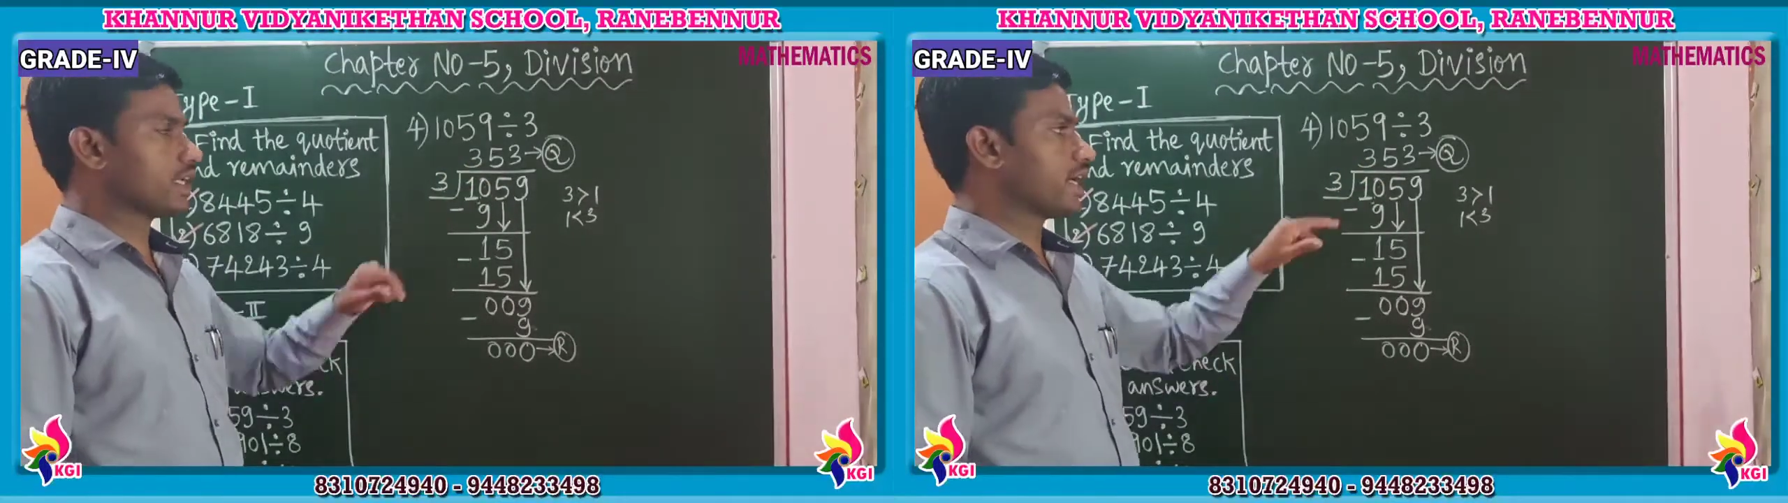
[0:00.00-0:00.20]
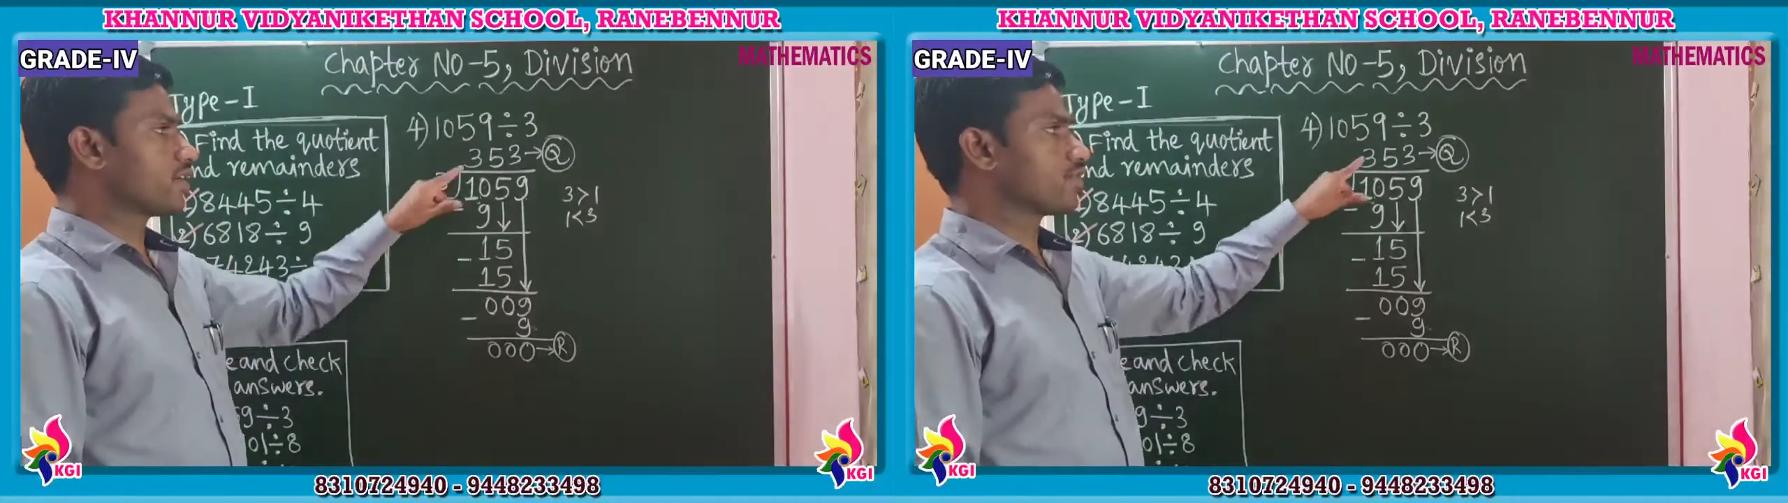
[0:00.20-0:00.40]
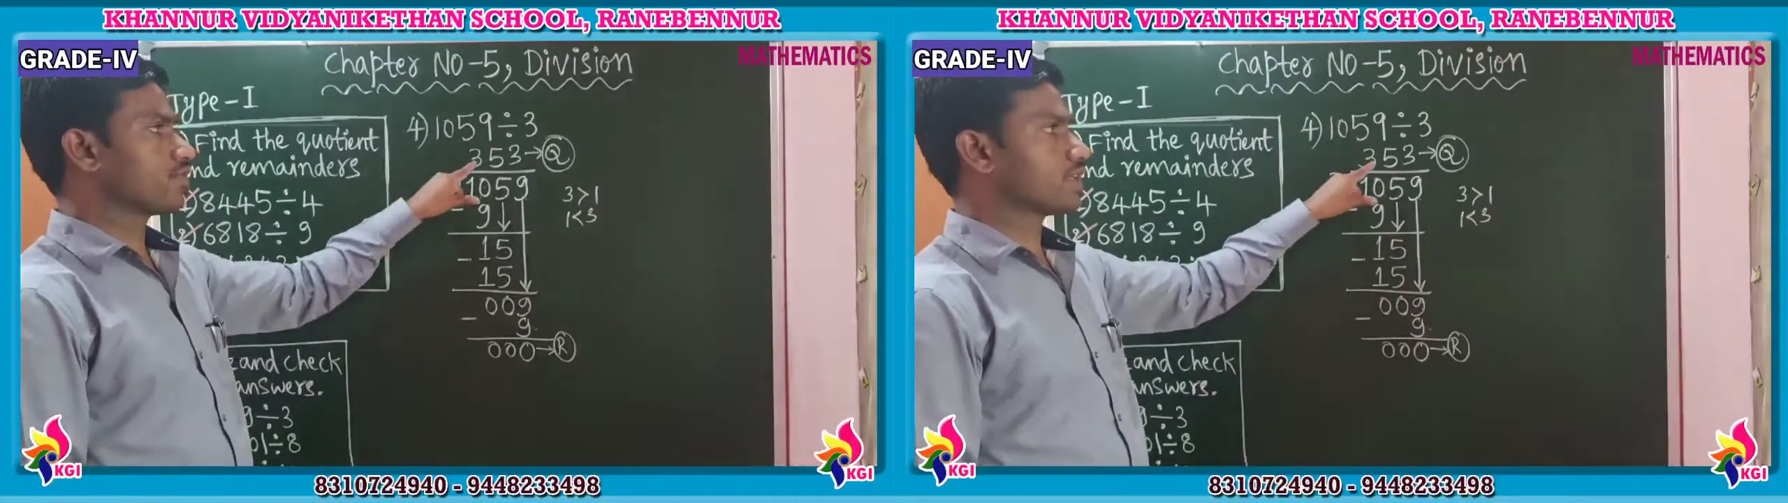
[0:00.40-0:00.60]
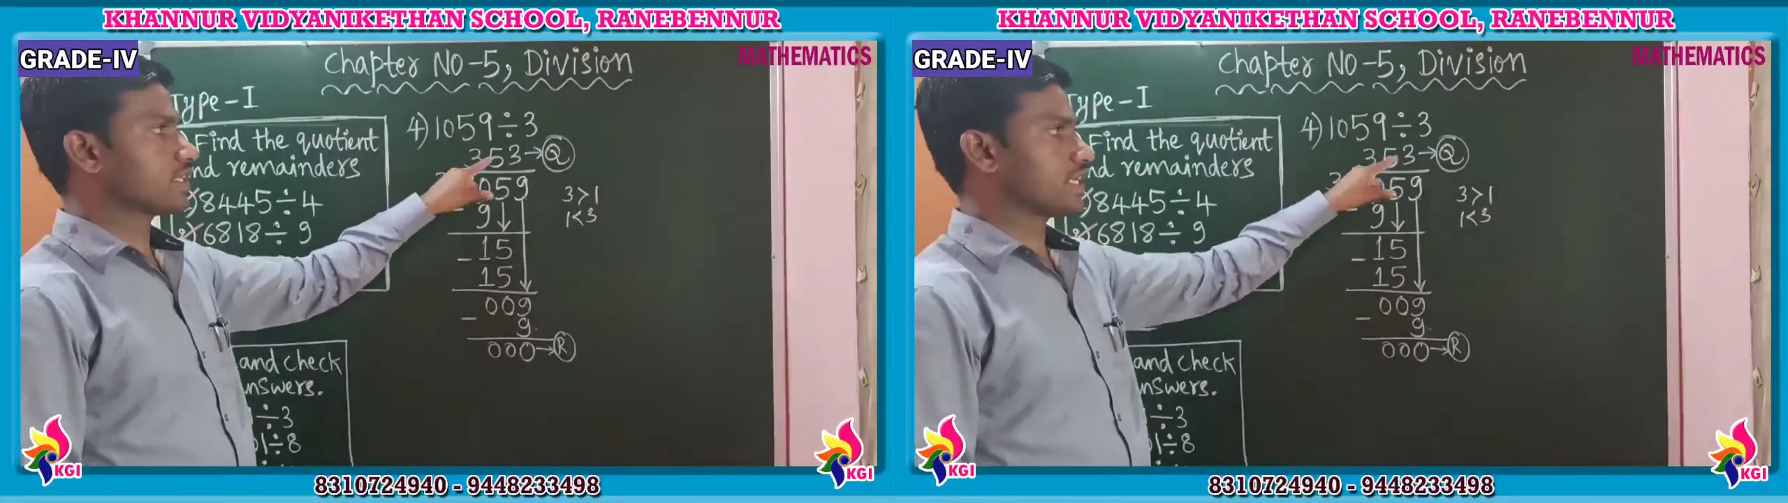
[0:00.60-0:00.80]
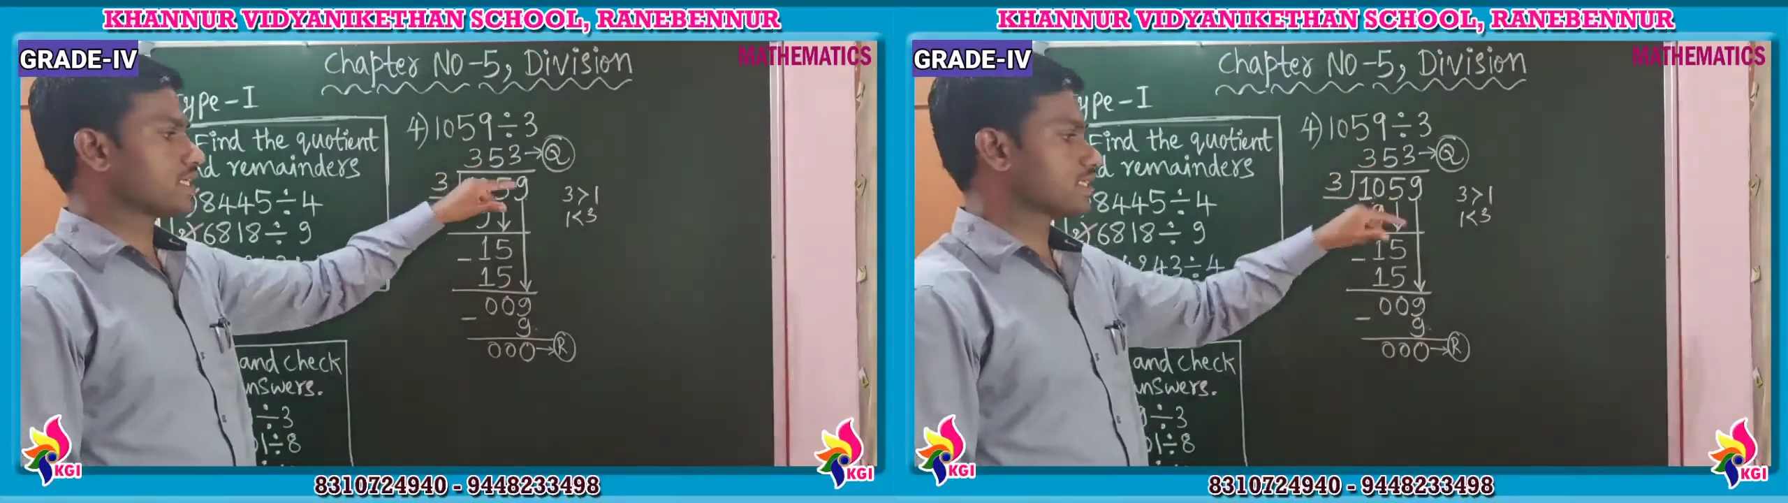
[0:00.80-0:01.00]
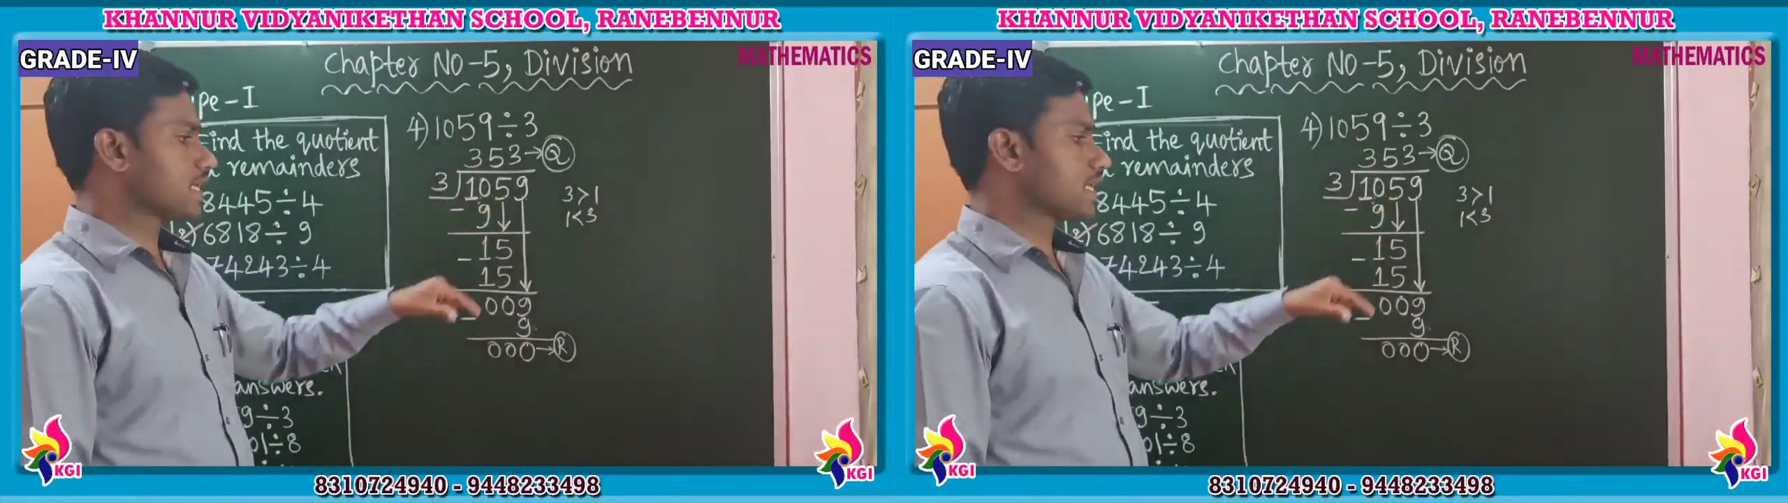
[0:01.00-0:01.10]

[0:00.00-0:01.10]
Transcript: 353 is